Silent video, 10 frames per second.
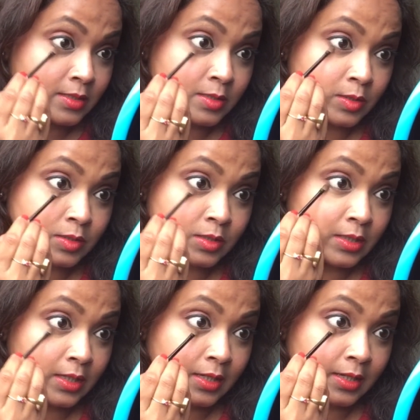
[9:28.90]
So
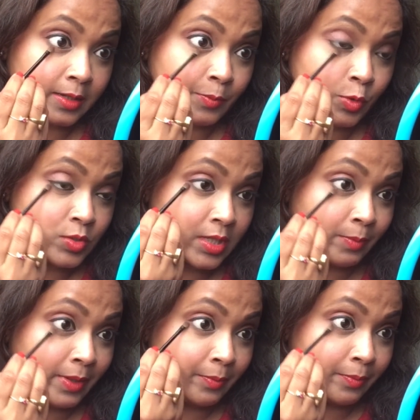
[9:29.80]
today I'm using
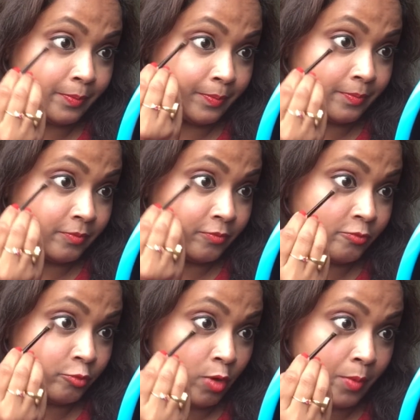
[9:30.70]
my
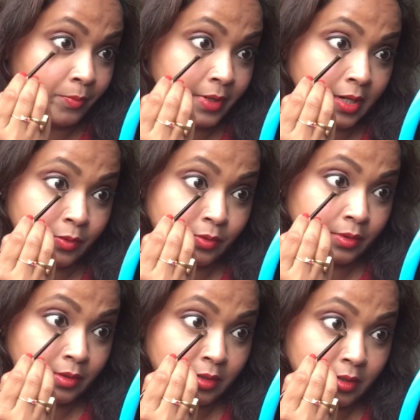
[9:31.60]
warm brown
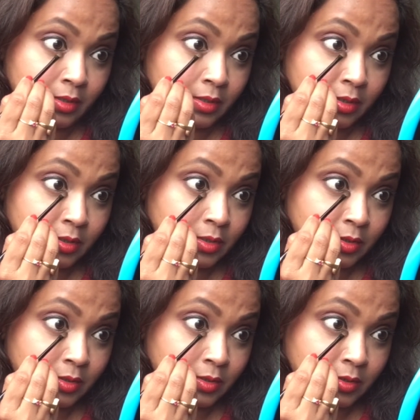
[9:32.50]

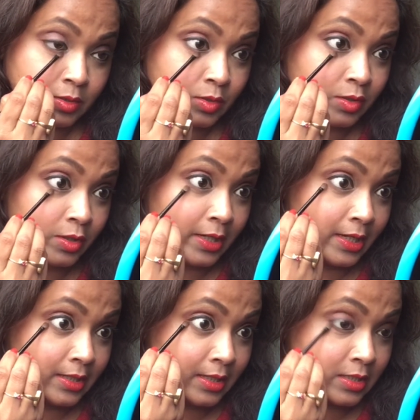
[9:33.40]
to
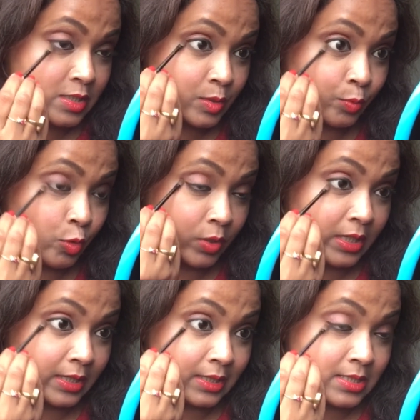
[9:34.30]
create that
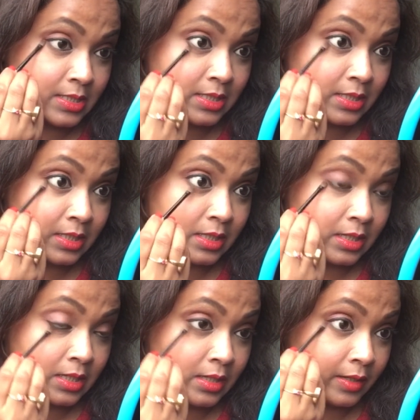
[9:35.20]
smokiness
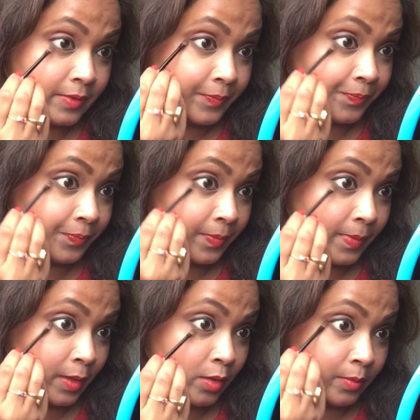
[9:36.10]

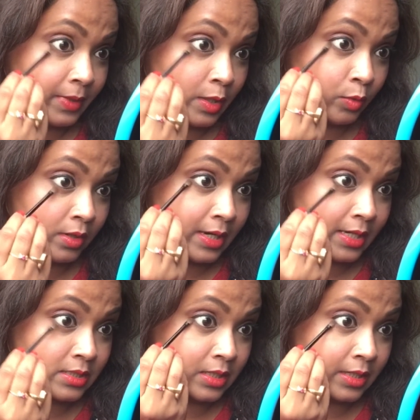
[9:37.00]
on my lower
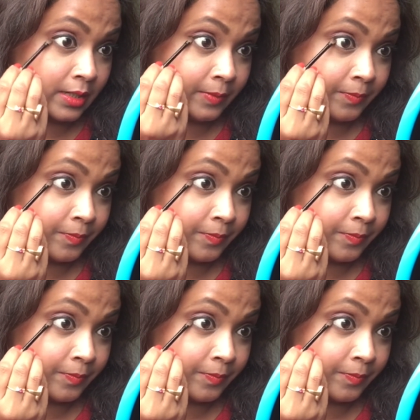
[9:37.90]
lash line